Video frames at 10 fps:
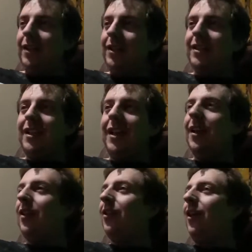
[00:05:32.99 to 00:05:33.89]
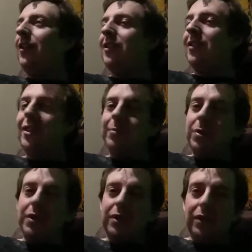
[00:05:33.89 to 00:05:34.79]
Just get a lot of sleep,
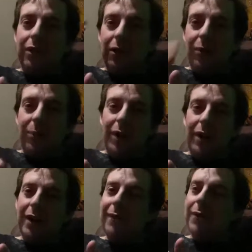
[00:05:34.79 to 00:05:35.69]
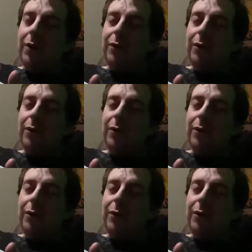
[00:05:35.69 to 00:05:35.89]
go to work, feel